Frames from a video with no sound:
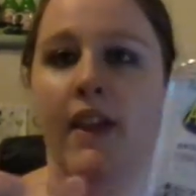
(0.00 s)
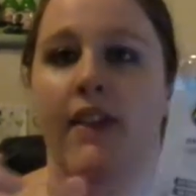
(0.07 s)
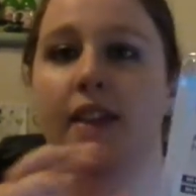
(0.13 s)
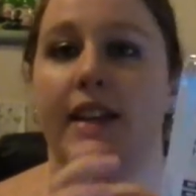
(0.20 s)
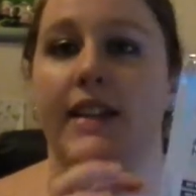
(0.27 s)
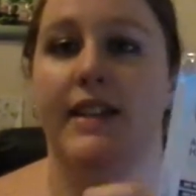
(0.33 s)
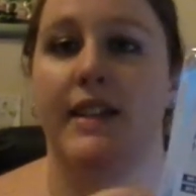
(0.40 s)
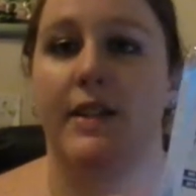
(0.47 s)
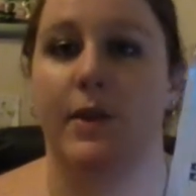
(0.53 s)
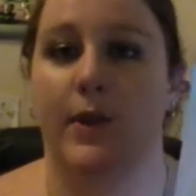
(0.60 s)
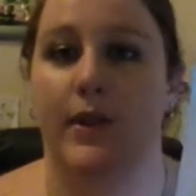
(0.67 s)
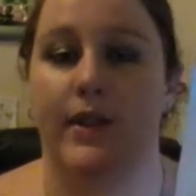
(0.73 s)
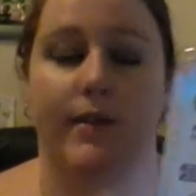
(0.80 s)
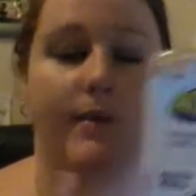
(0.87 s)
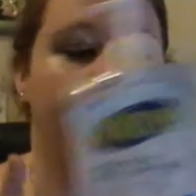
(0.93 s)
This is
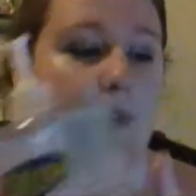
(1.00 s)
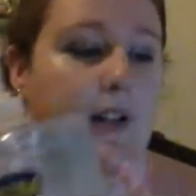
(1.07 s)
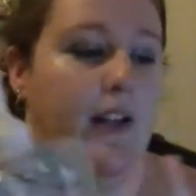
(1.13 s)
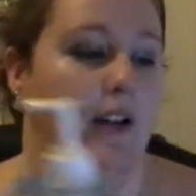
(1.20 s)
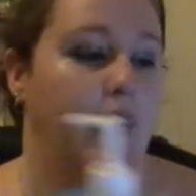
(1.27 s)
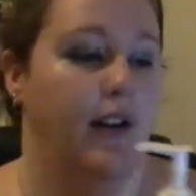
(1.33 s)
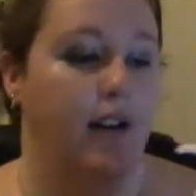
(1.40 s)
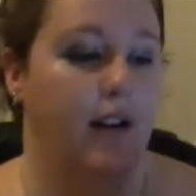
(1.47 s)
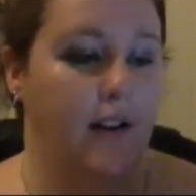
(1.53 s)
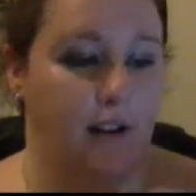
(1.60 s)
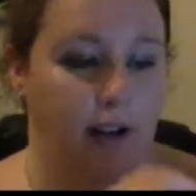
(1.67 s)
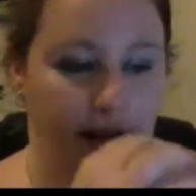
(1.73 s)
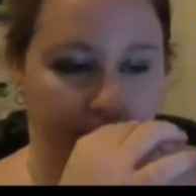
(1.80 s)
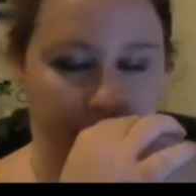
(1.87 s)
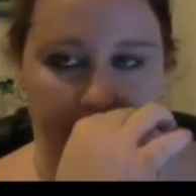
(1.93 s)
awesome.
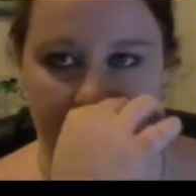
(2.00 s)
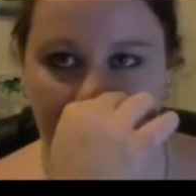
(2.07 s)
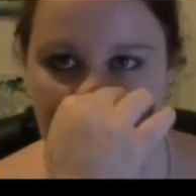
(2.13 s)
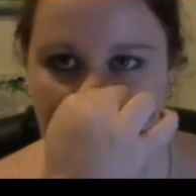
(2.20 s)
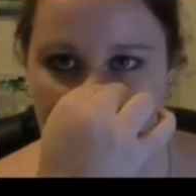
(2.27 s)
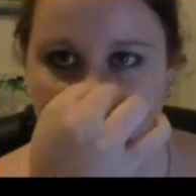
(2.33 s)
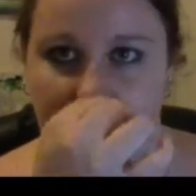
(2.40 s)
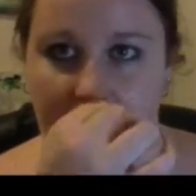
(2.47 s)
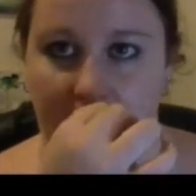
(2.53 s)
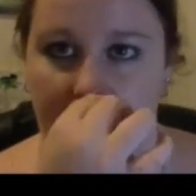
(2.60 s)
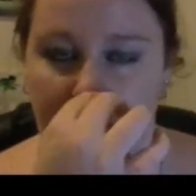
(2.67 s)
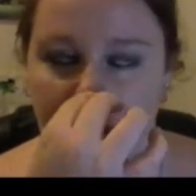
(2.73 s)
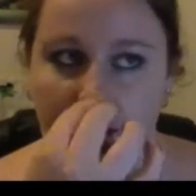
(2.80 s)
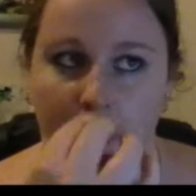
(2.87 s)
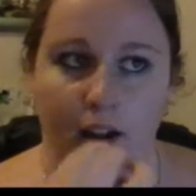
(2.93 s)
And you know, having
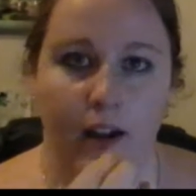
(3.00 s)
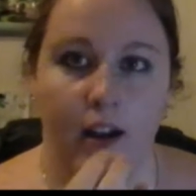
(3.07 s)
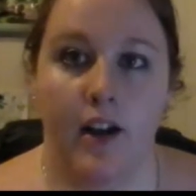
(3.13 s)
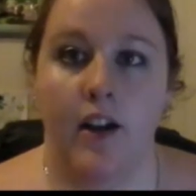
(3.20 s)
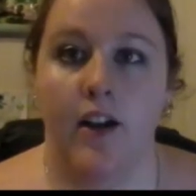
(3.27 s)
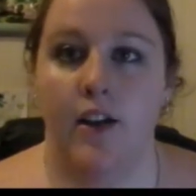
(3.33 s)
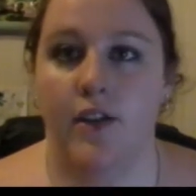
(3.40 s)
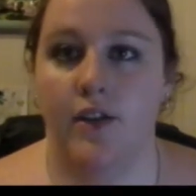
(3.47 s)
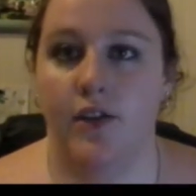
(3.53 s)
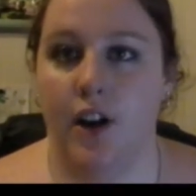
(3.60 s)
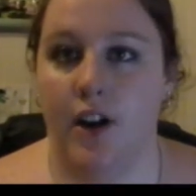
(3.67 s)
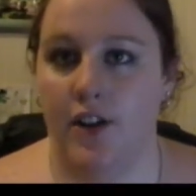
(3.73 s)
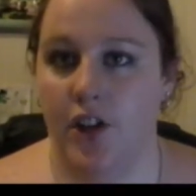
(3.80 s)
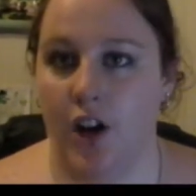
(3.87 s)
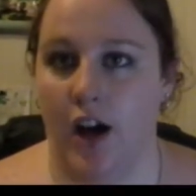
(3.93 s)

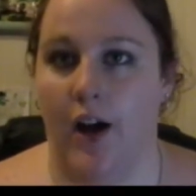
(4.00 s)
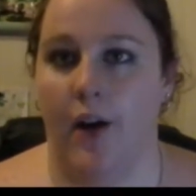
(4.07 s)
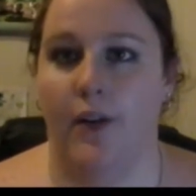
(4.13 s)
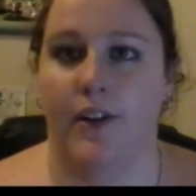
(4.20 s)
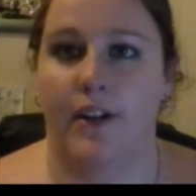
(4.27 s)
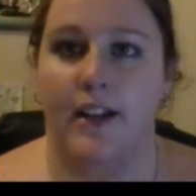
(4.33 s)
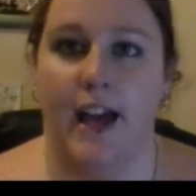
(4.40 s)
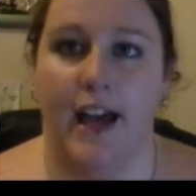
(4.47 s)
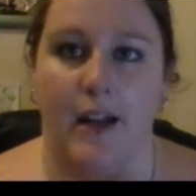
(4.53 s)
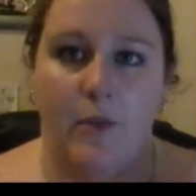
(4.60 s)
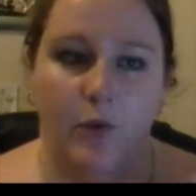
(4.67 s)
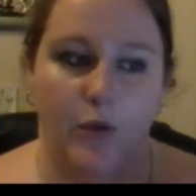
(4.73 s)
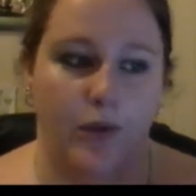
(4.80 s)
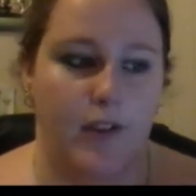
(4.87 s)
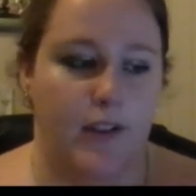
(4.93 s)
a child and
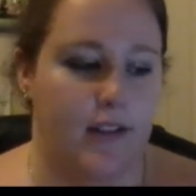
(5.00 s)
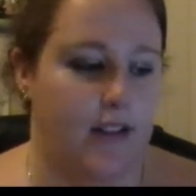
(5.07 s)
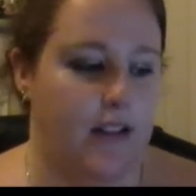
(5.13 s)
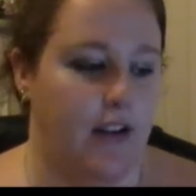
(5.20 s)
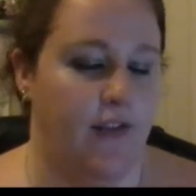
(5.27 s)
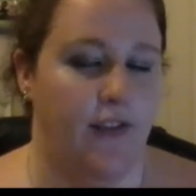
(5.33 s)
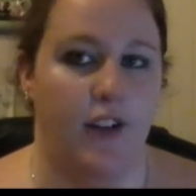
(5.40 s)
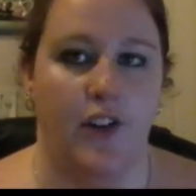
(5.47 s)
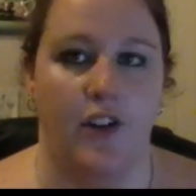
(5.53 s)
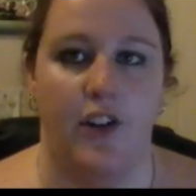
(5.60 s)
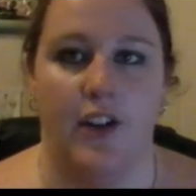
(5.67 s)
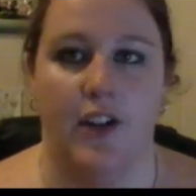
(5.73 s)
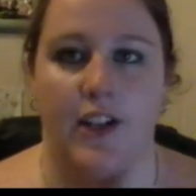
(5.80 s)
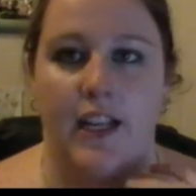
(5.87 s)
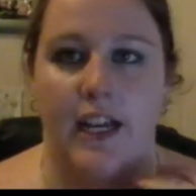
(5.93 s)
animals and stuff, you know,
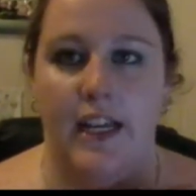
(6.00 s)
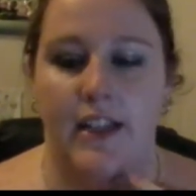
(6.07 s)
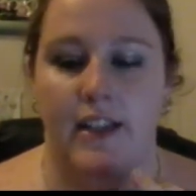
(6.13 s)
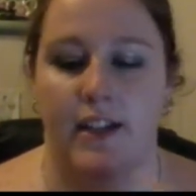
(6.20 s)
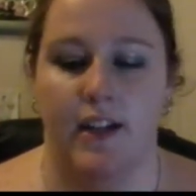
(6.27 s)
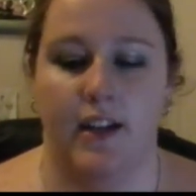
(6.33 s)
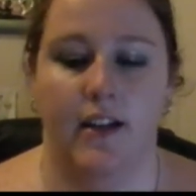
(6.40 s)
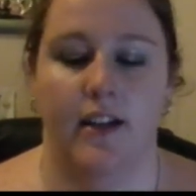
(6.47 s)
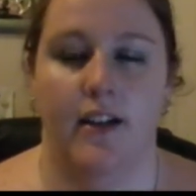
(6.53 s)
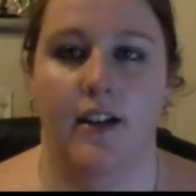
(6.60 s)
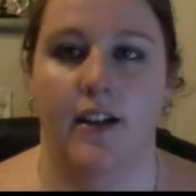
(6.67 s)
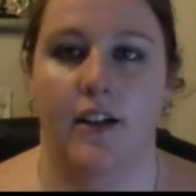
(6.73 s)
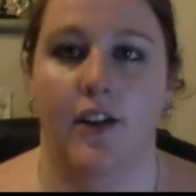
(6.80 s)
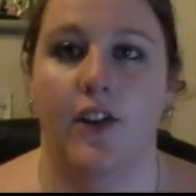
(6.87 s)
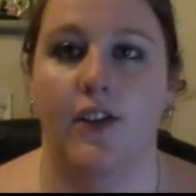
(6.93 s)
you need to
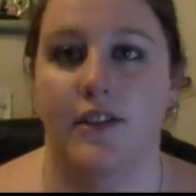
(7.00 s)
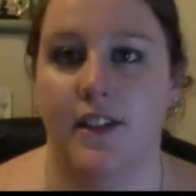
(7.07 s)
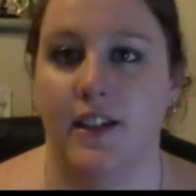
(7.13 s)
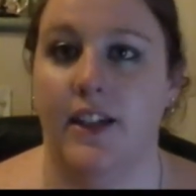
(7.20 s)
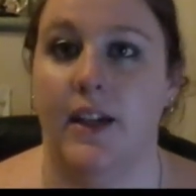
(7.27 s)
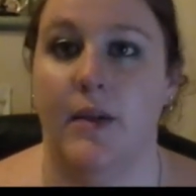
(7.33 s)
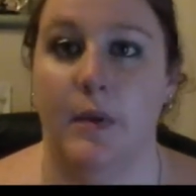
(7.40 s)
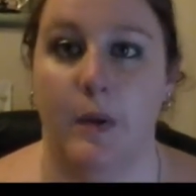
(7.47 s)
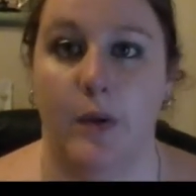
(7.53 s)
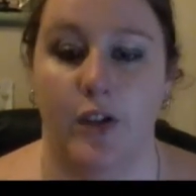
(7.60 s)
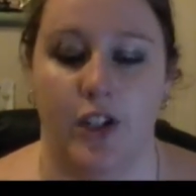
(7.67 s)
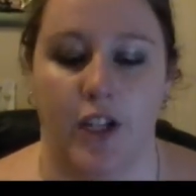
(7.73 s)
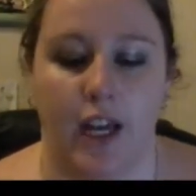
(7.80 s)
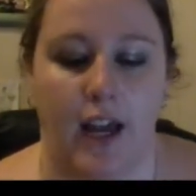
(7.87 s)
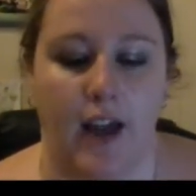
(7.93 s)
constantly be
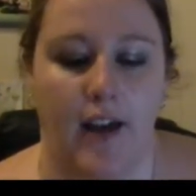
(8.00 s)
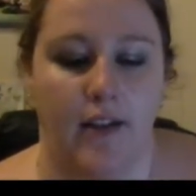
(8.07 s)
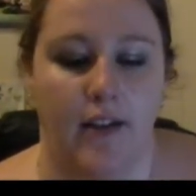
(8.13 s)
washing your